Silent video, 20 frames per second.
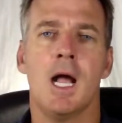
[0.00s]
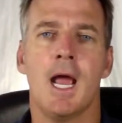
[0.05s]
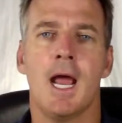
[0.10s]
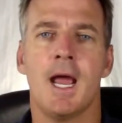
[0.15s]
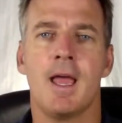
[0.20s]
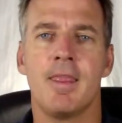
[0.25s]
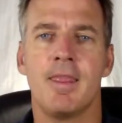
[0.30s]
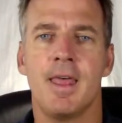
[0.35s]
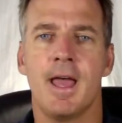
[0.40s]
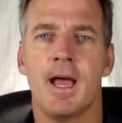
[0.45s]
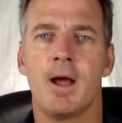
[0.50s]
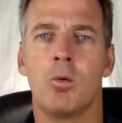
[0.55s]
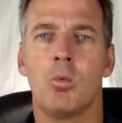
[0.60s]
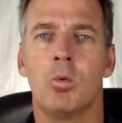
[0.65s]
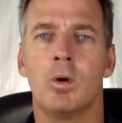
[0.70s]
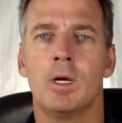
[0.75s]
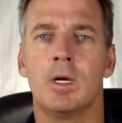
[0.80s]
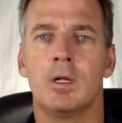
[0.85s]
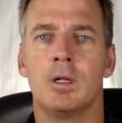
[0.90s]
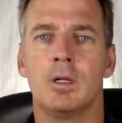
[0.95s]
And that
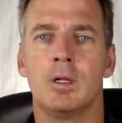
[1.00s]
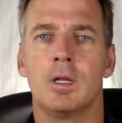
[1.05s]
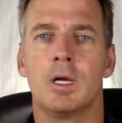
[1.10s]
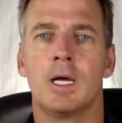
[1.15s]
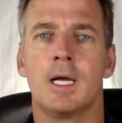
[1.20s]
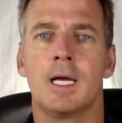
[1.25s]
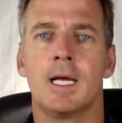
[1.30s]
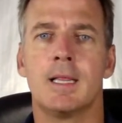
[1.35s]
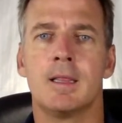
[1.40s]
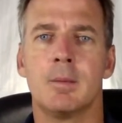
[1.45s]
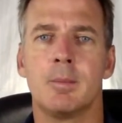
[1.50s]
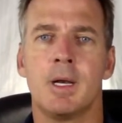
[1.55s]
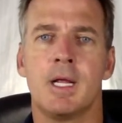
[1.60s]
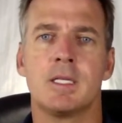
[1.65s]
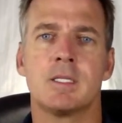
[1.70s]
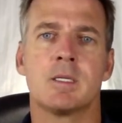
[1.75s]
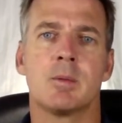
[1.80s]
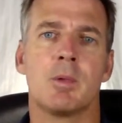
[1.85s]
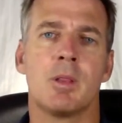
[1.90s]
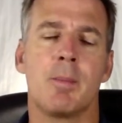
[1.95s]
will
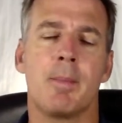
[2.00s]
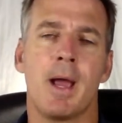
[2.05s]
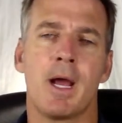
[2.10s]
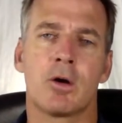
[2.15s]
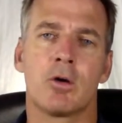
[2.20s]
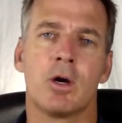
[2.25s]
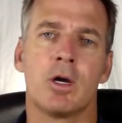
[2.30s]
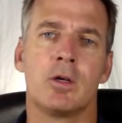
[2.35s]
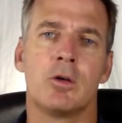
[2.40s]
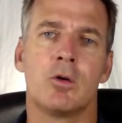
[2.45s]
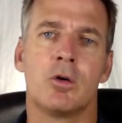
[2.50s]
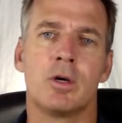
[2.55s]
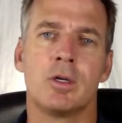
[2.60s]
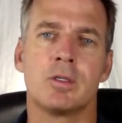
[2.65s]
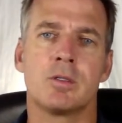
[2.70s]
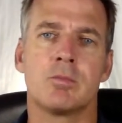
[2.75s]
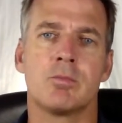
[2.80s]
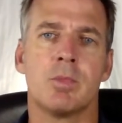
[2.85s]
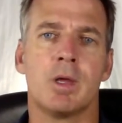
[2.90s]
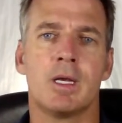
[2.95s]
eliminate some of the background
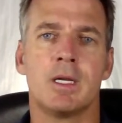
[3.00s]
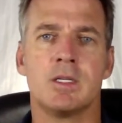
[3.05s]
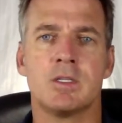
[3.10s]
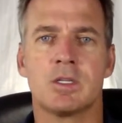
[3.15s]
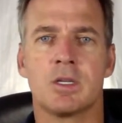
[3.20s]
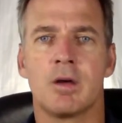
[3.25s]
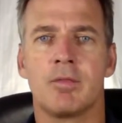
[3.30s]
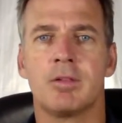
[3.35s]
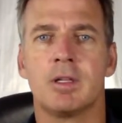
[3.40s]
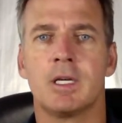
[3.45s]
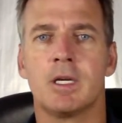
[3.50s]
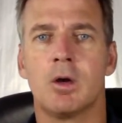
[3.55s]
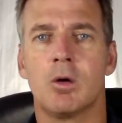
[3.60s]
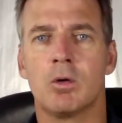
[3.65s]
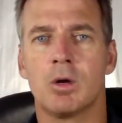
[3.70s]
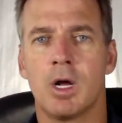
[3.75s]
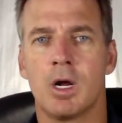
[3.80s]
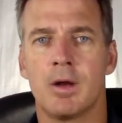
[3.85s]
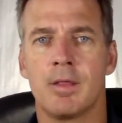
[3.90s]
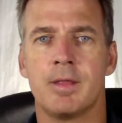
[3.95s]
noise, any scuffling
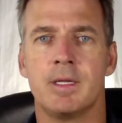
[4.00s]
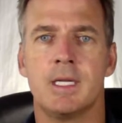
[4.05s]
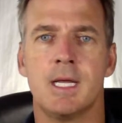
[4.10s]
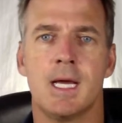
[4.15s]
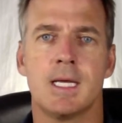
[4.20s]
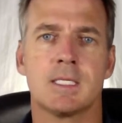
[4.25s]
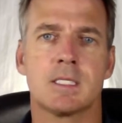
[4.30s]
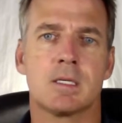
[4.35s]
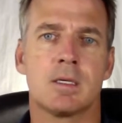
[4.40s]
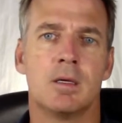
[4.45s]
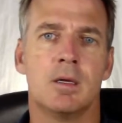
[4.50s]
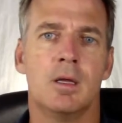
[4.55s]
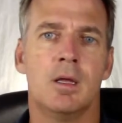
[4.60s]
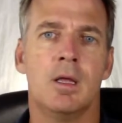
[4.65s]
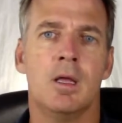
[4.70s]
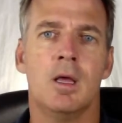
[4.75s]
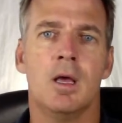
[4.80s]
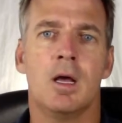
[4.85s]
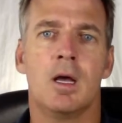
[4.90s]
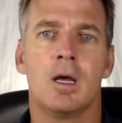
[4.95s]
going on in the desk,
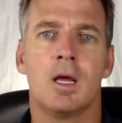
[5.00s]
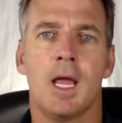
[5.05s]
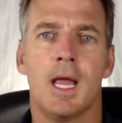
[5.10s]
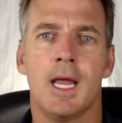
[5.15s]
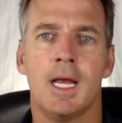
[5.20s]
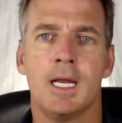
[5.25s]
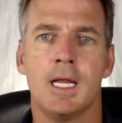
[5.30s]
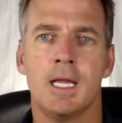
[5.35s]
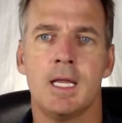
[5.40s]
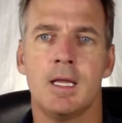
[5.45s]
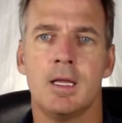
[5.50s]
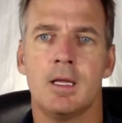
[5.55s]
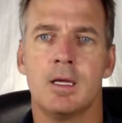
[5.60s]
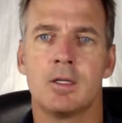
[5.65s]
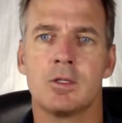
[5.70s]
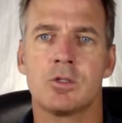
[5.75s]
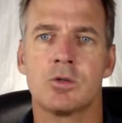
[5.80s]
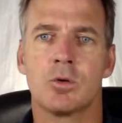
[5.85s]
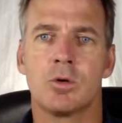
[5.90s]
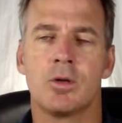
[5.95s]

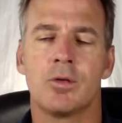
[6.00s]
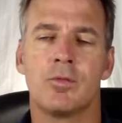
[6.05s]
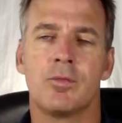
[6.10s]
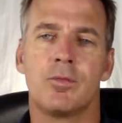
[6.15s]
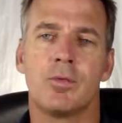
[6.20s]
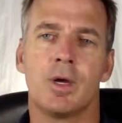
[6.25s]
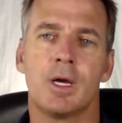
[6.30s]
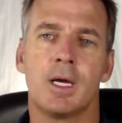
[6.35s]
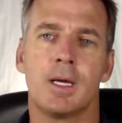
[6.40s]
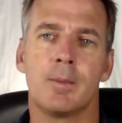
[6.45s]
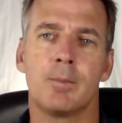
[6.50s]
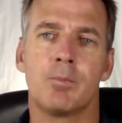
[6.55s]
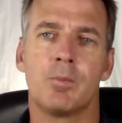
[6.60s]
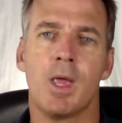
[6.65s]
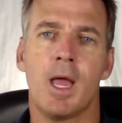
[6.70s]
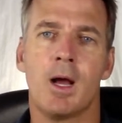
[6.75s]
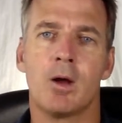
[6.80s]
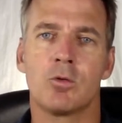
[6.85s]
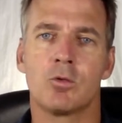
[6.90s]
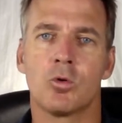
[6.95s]
any sort of
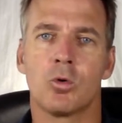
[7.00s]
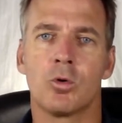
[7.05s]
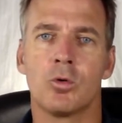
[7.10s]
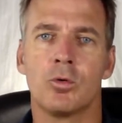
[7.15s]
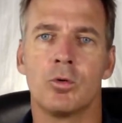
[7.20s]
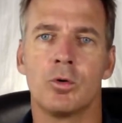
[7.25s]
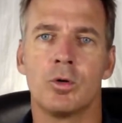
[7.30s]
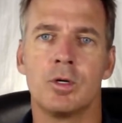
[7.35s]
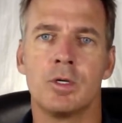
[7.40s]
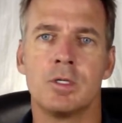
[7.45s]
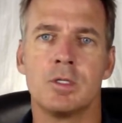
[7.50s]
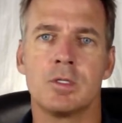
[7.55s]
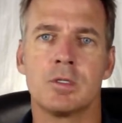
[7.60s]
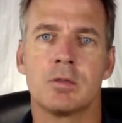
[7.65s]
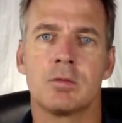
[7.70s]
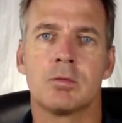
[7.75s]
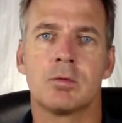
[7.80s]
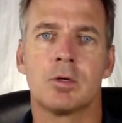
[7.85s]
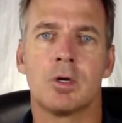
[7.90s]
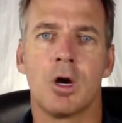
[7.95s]
outdoor
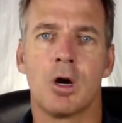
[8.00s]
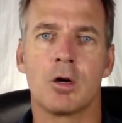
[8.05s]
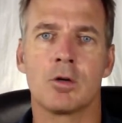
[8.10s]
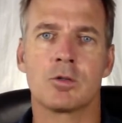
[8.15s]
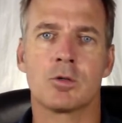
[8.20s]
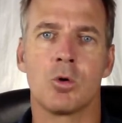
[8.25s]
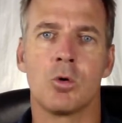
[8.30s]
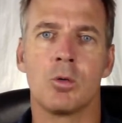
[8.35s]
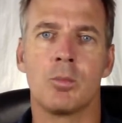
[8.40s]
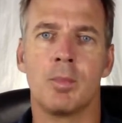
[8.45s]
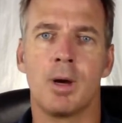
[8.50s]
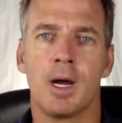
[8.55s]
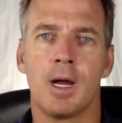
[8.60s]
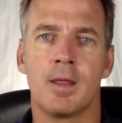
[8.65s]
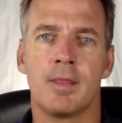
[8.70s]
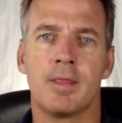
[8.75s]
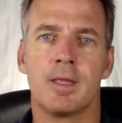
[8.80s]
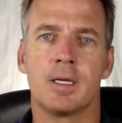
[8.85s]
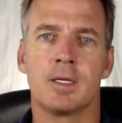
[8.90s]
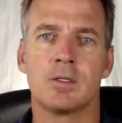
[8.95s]
noise, cars going
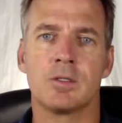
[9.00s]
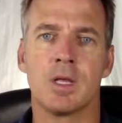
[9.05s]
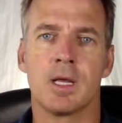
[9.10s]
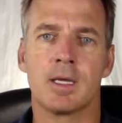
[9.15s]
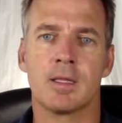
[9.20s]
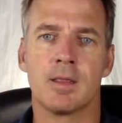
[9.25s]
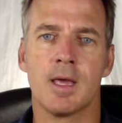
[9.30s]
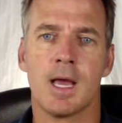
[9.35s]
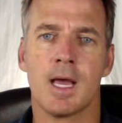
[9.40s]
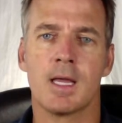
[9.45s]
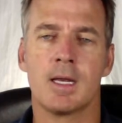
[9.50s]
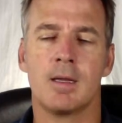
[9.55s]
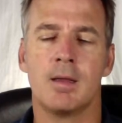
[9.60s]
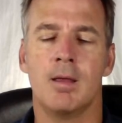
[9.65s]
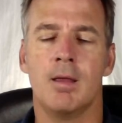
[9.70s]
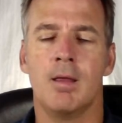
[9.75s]
by, things like that.